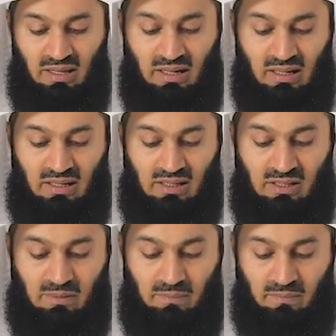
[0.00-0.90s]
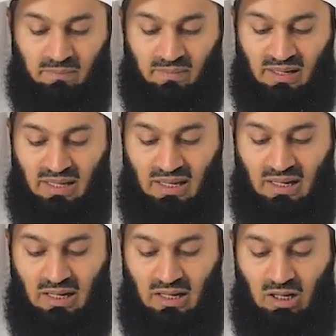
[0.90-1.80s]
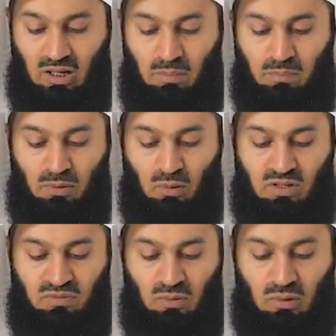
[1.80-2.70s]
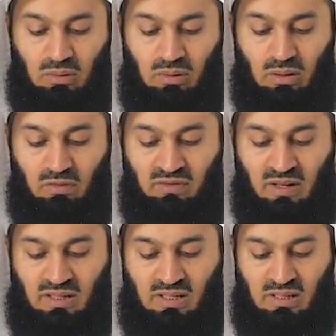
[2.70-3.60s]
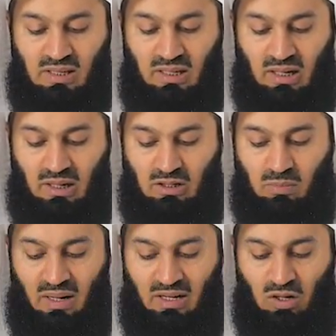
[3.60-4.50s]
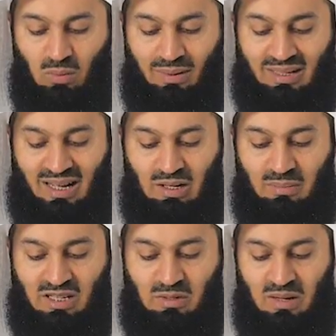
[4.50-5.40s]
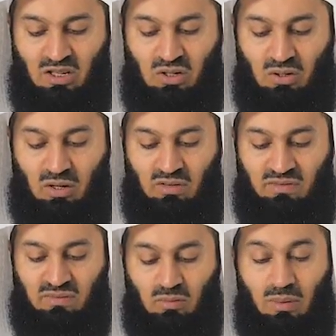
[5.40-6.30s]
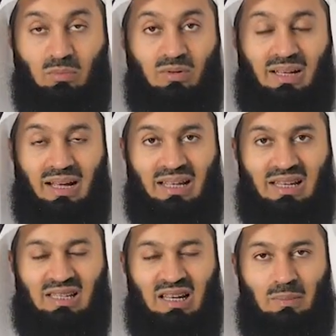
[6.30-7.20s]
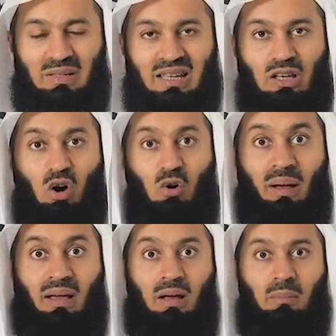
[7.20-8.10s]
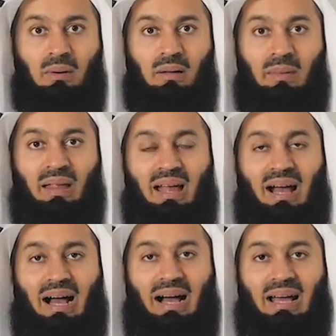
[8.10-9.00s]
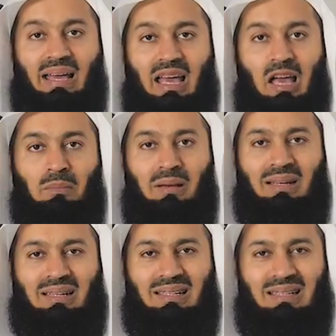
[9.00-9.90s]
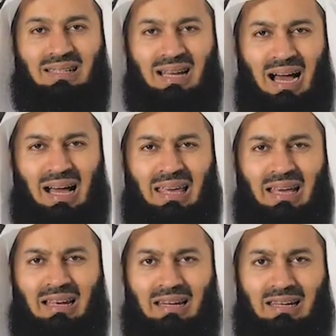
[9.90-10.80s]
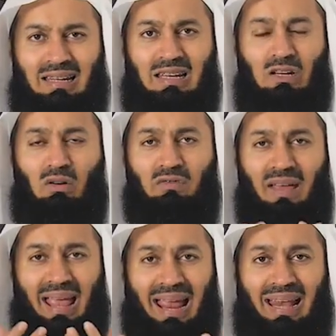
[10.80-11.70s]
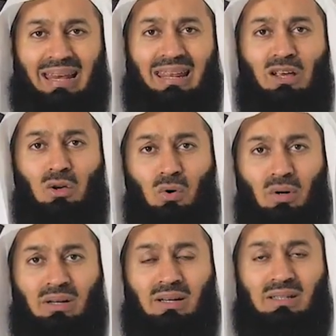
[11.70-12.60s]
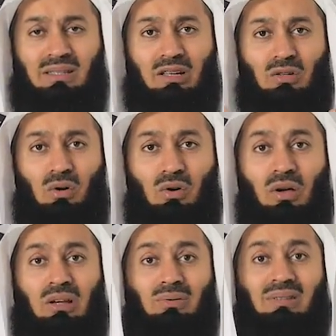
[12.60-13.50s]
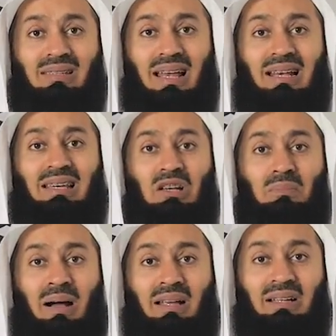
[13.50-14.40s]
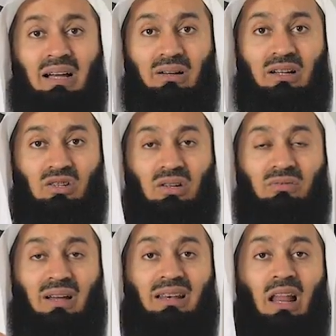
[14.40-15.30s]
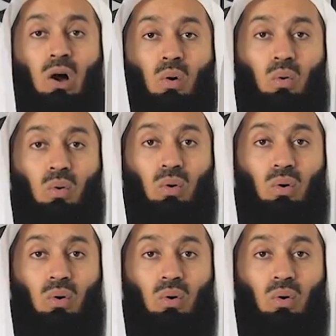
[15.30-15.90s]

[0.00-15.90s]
That is uh, a beautiful verse that Allah subhanahu wa ta'ala makes mention of, where Musa alayhi salam is saying, Oh my Rabb, I am in dire need of any goodness that you are going to send in my direction right now.